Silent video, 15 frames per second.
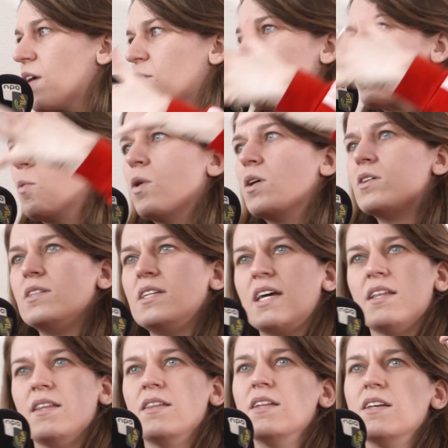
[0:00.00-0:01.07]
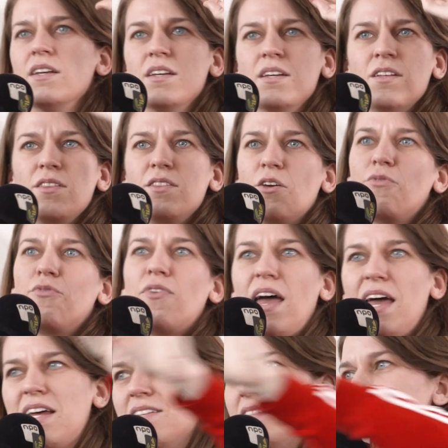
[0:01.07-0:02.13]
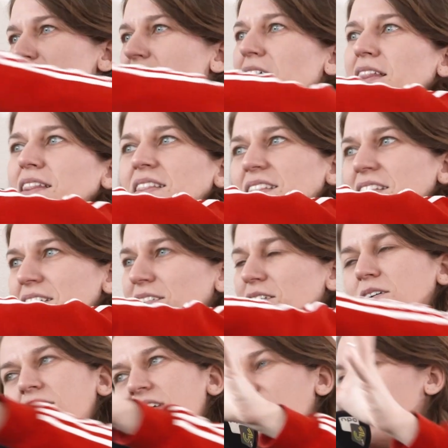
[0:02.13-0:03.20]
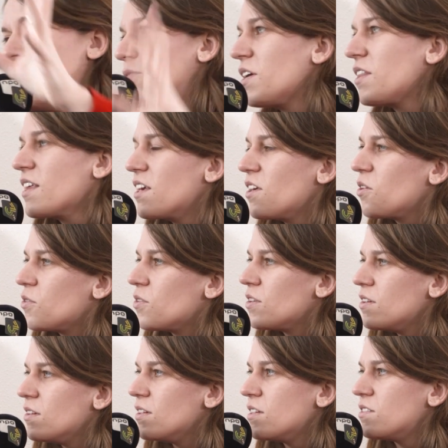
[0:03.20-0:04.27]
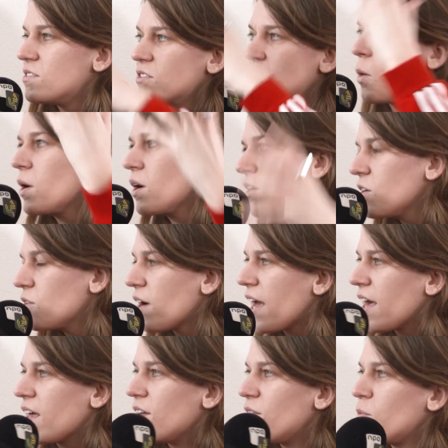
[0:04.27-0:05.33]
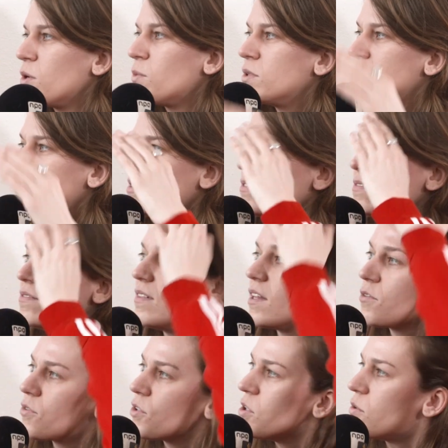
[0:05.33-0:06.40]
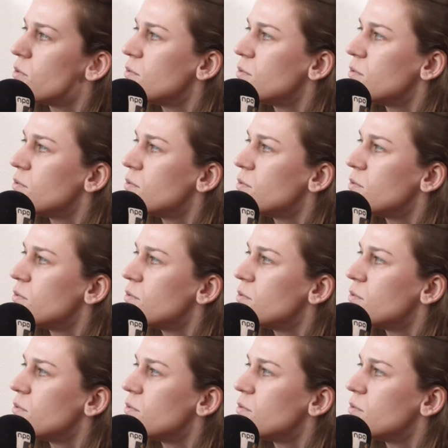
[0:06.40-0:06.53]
everyone and the fans and everything that's going on in your head. What was it like for you?